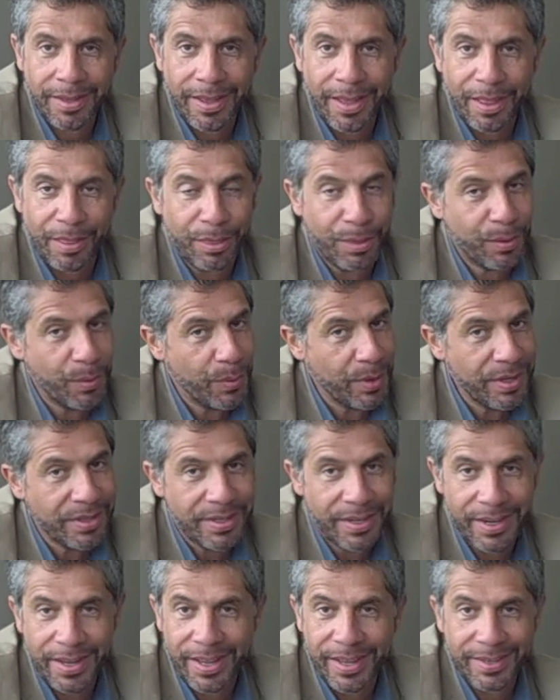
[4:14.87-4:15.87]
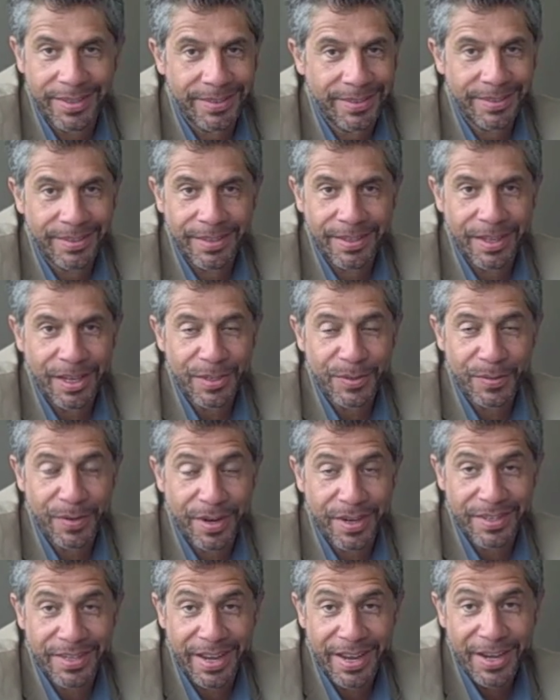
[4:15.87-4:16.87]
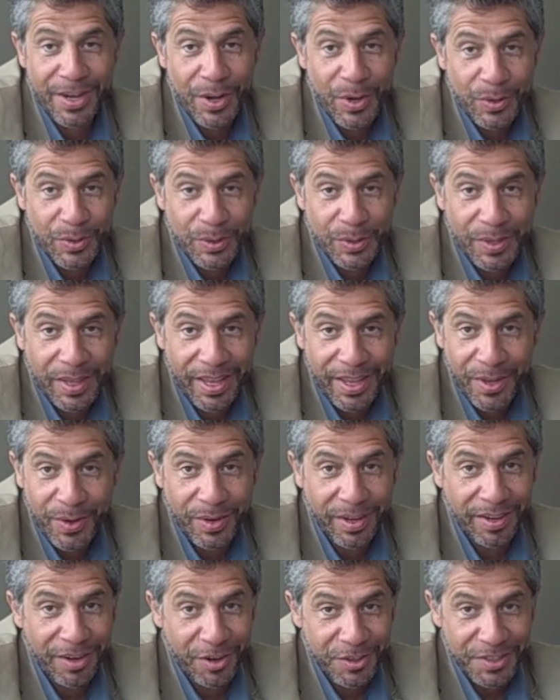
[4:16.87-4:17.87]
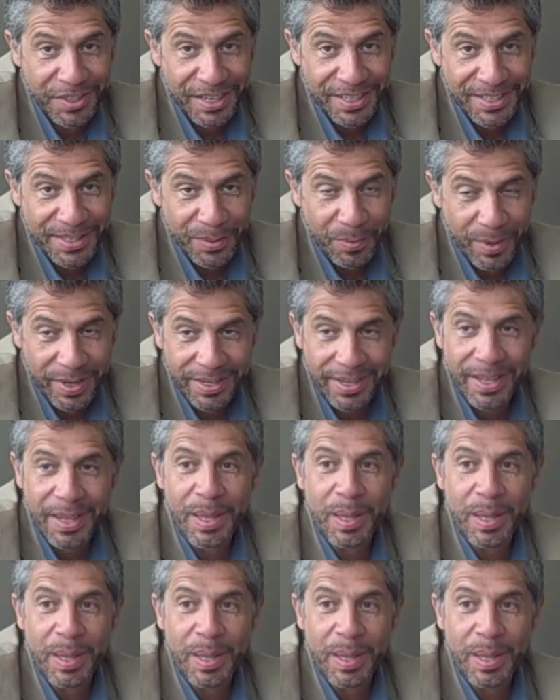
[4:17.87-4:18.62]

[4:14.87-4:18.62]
And through internet, as far as I know today, you cannot taste the wine.